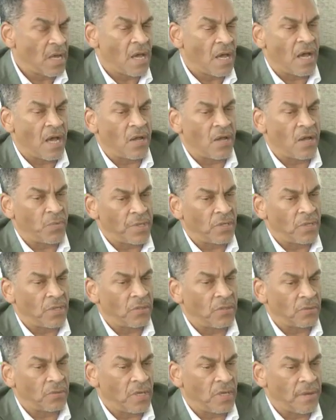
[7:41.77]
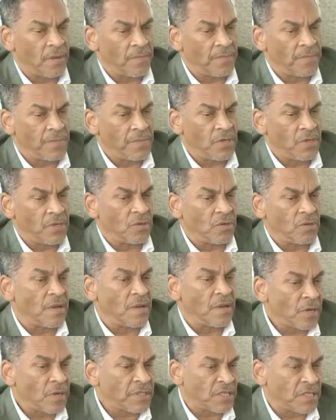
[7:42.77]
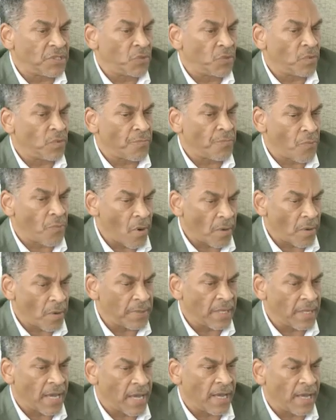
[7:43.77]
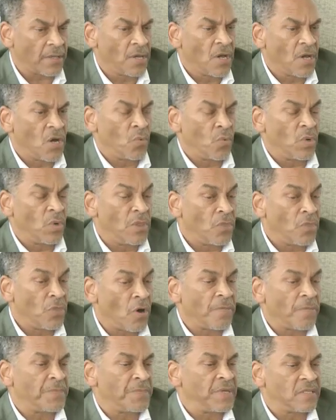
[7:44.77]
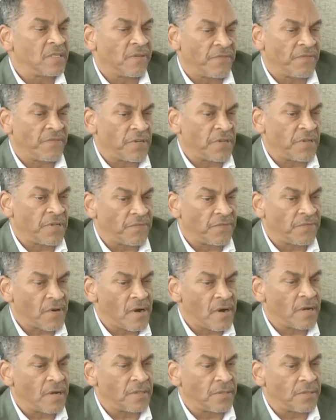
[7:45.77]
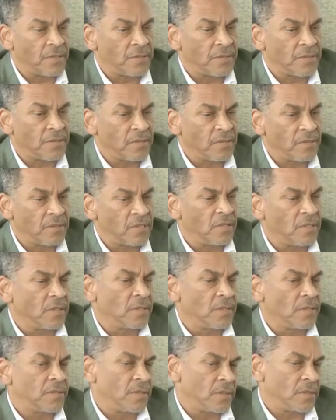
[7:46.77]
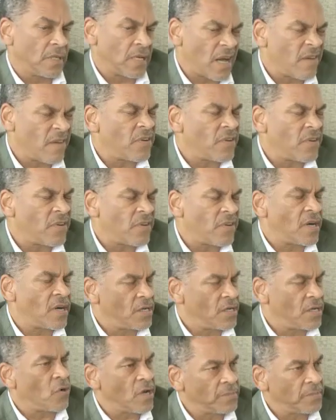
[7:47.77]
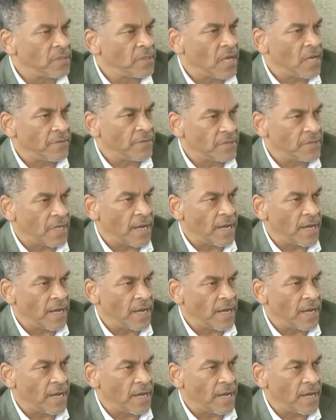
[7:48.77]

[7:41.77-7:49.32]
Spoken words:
And we know, the amount that she would probably get will not be sufficient for her to have an enjoyable lifestyle.